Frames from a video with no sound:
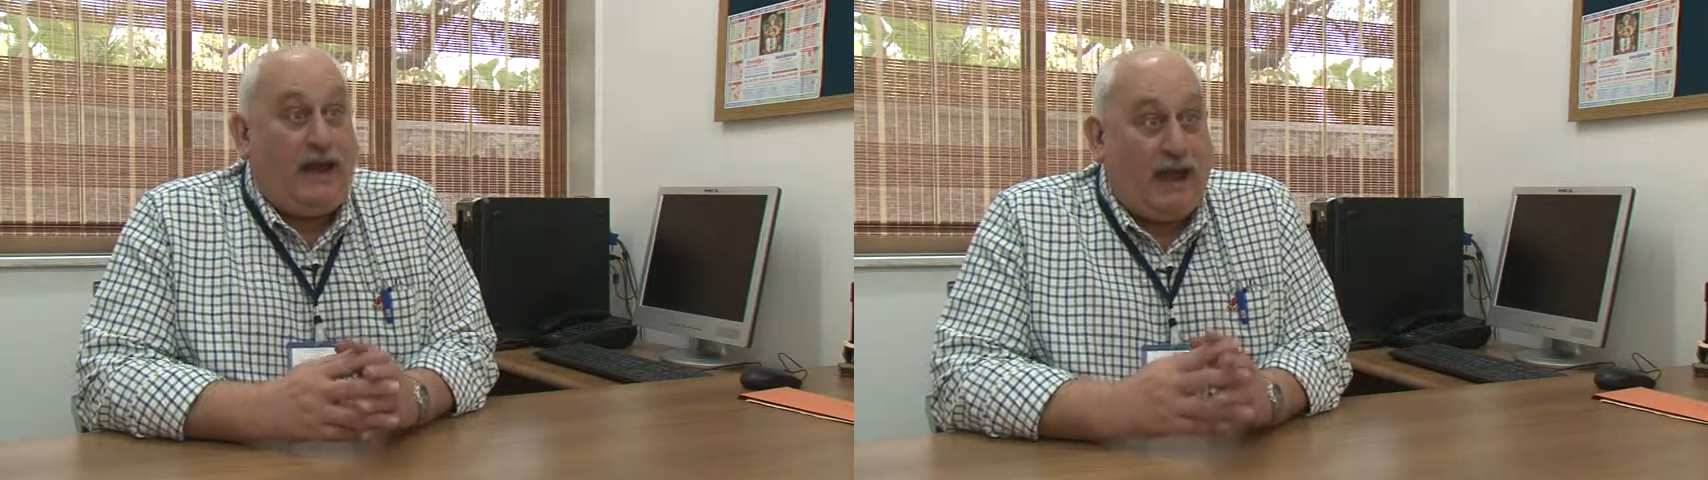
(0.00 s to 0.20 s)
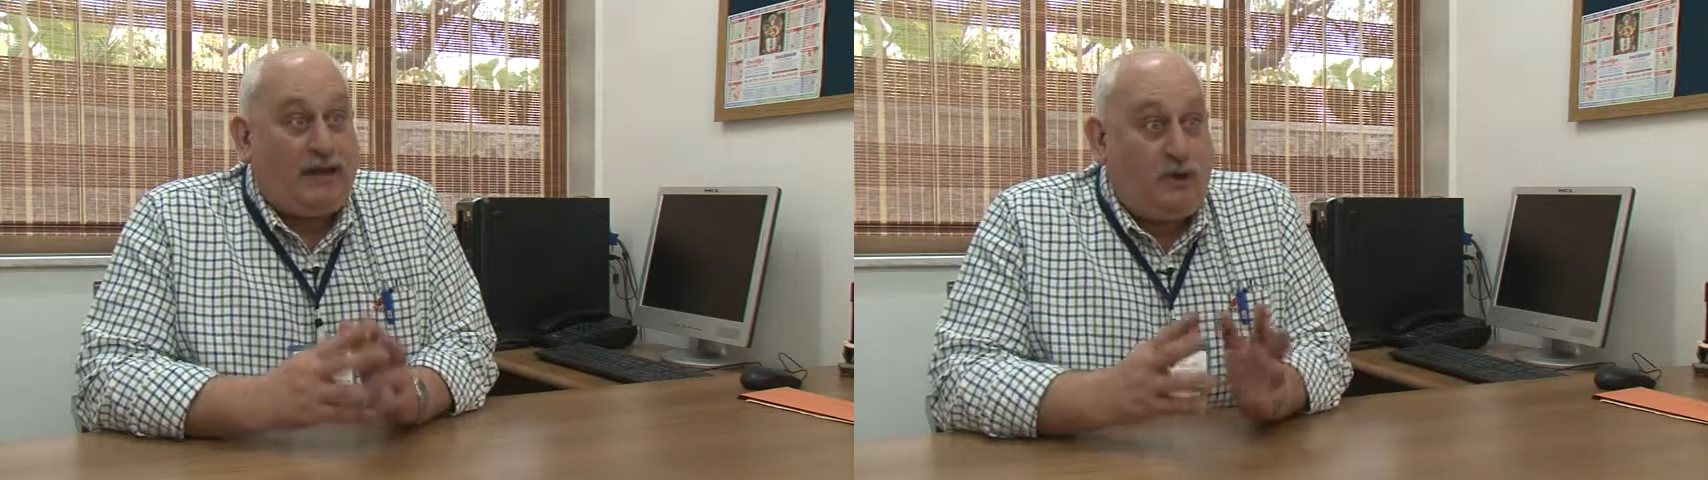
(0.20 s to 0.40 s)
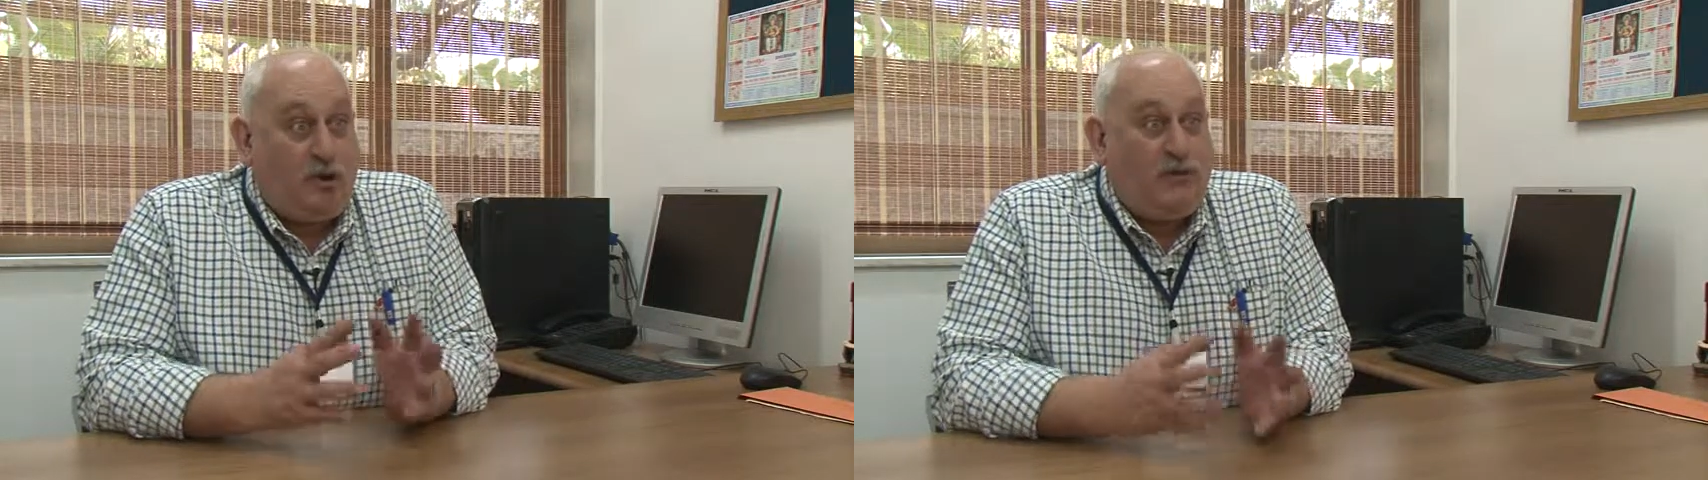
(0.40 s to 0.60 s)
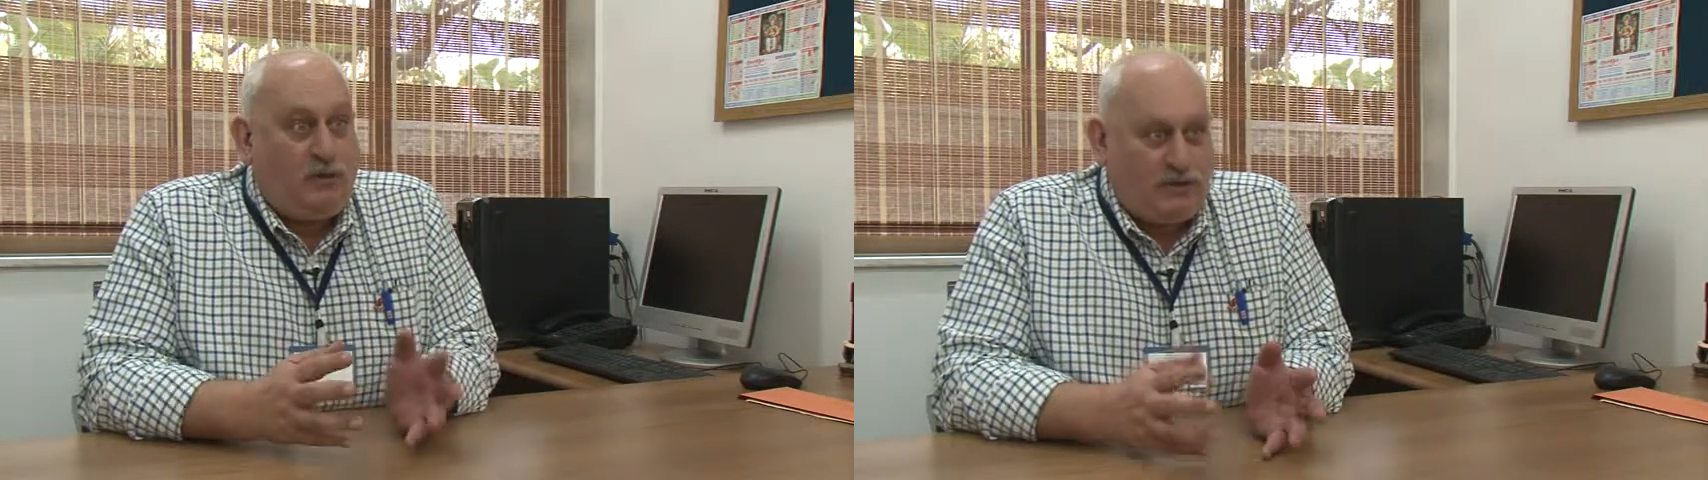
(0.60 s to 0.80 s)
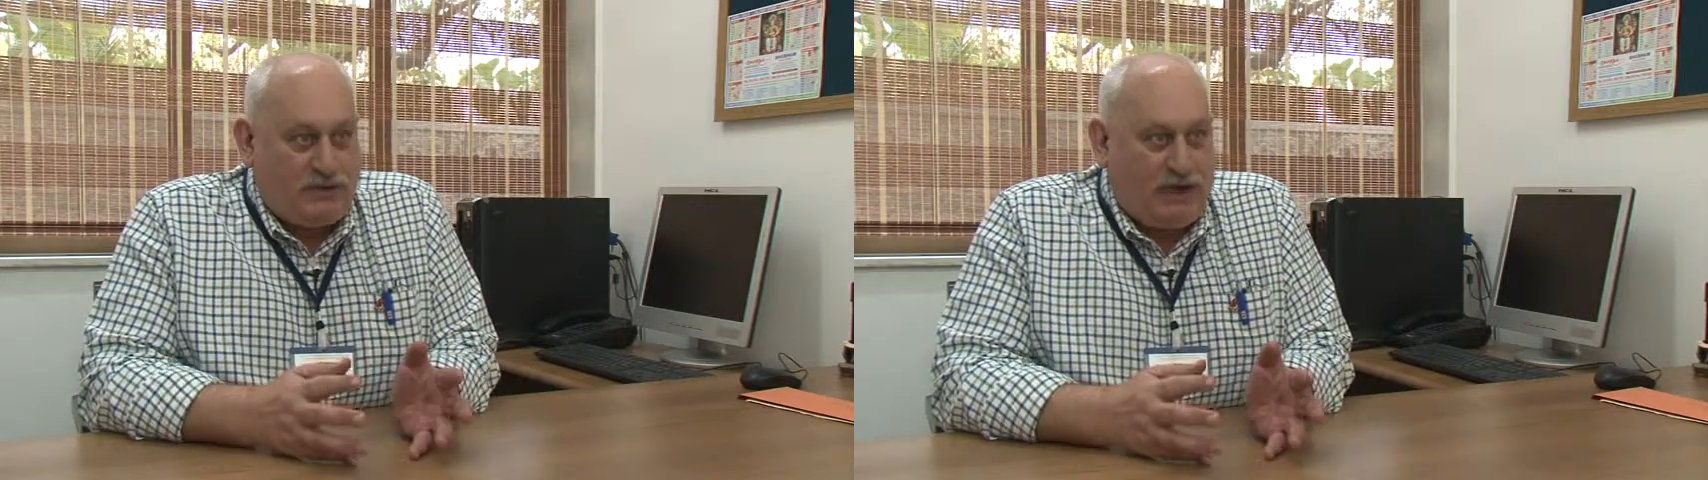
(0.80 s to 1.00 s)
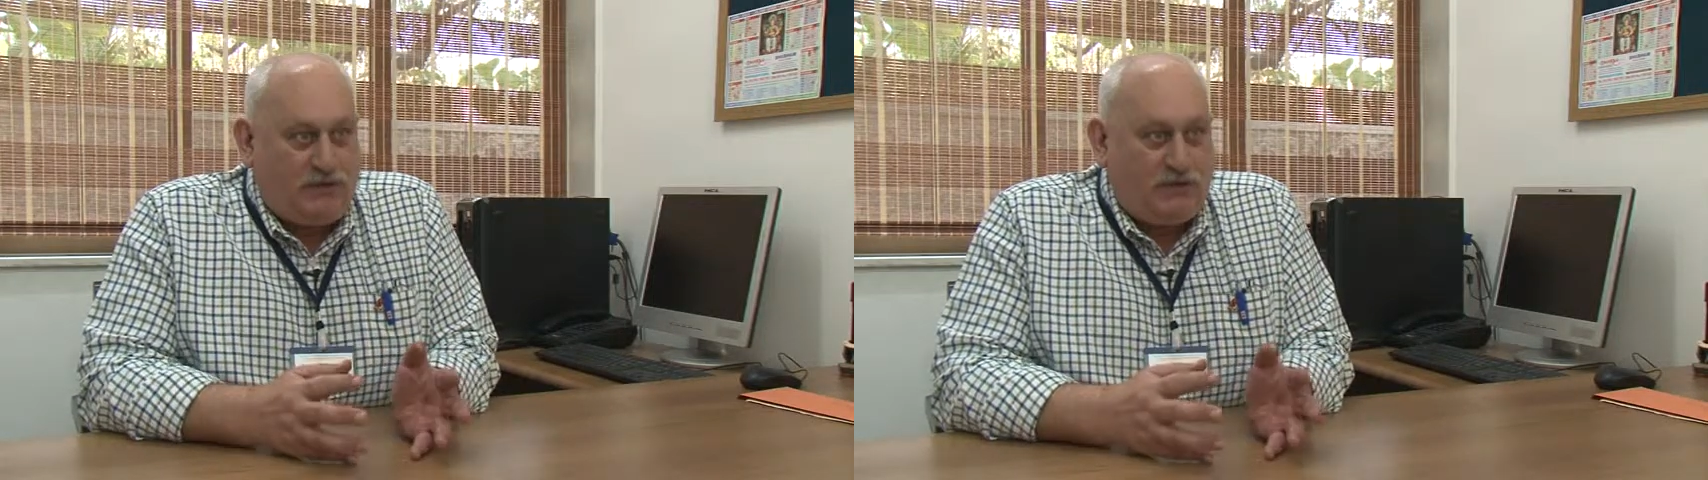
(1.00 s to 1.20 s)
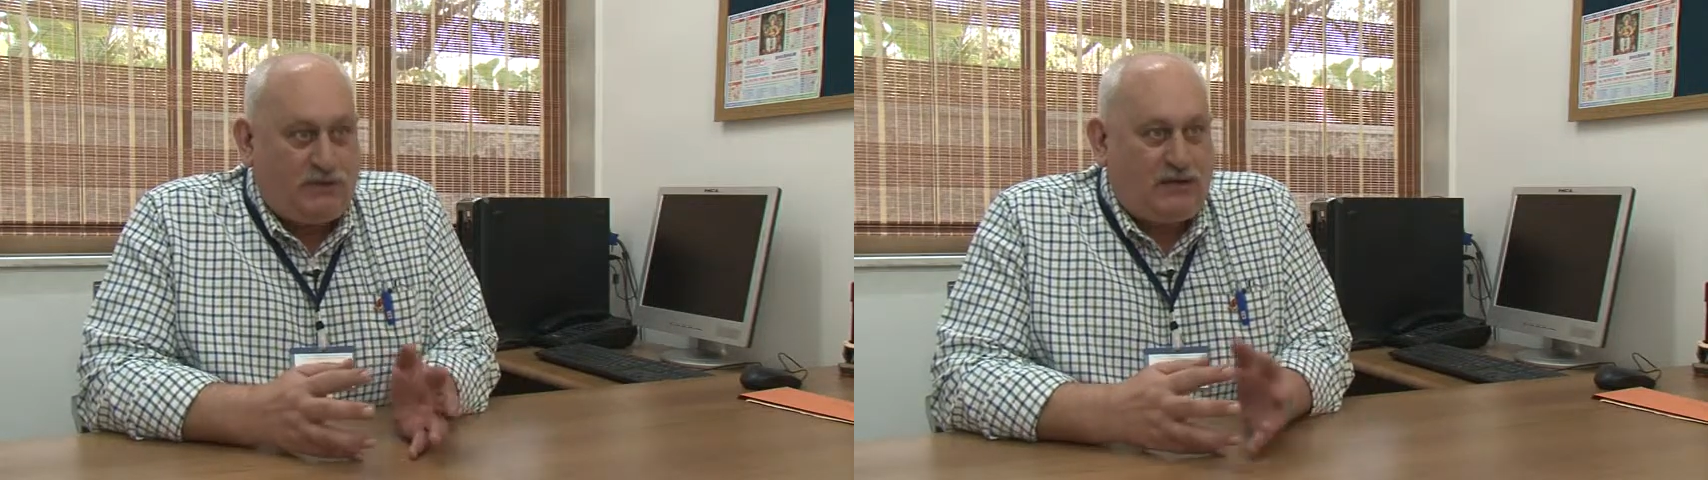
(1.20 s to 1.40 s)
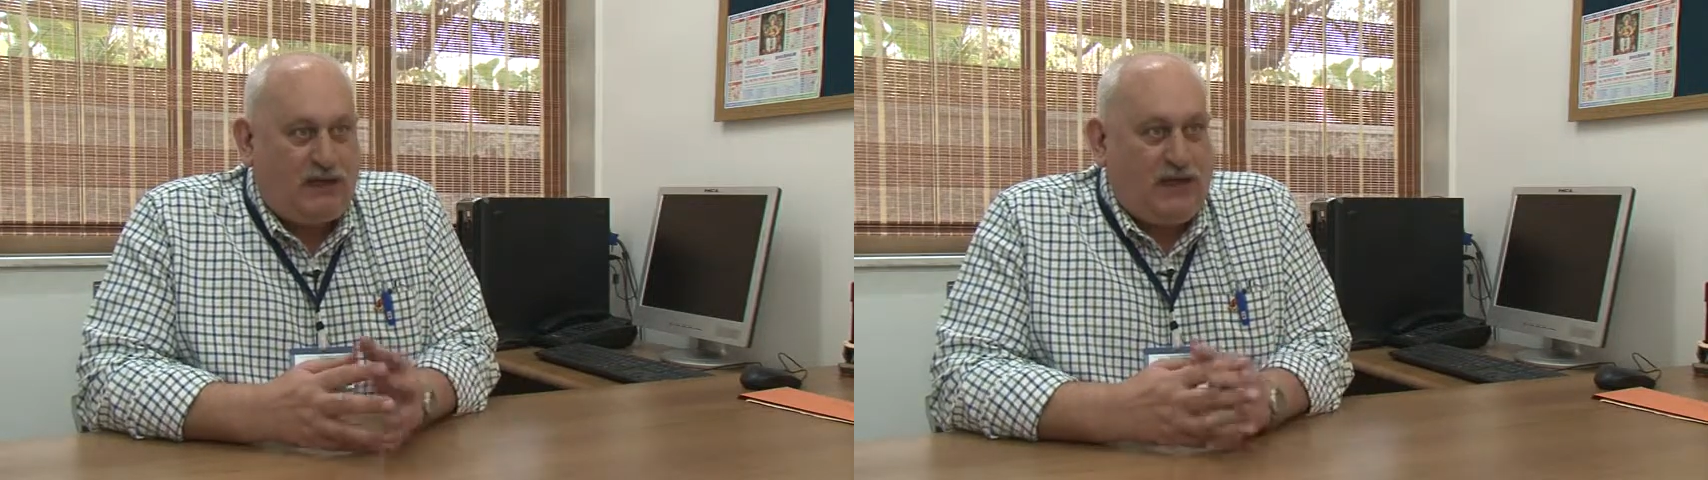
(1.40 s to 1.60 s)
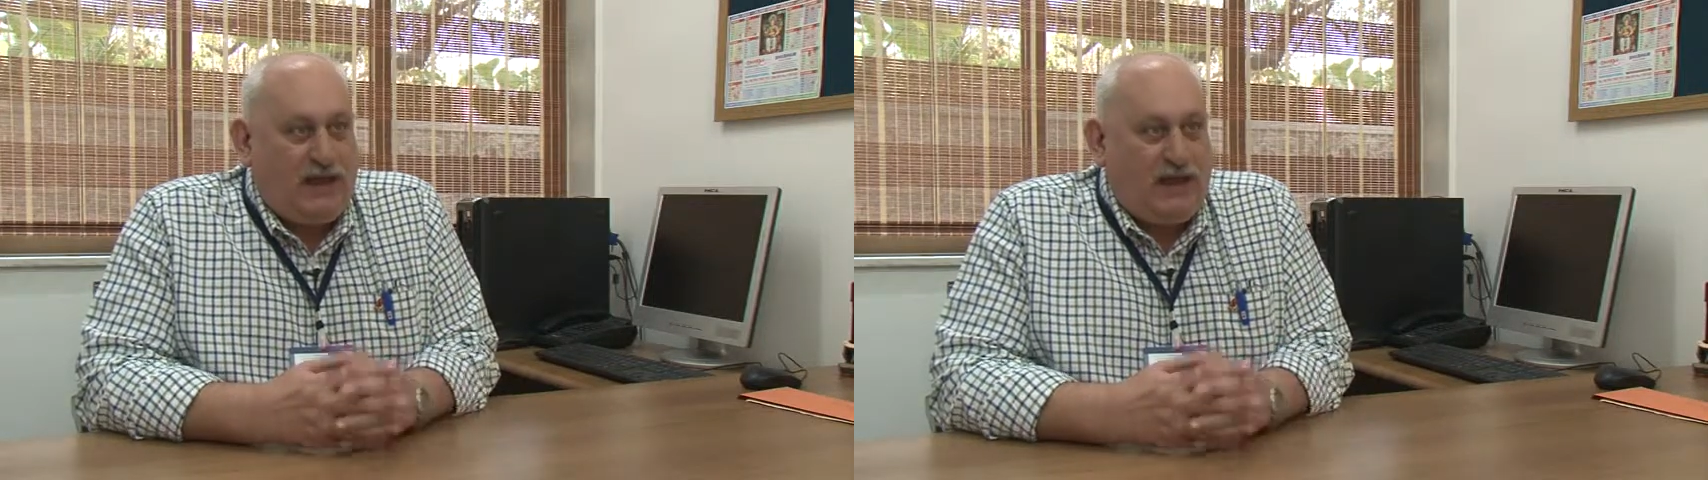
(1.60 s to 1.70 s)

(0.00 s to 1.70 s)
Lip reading: at all those levels,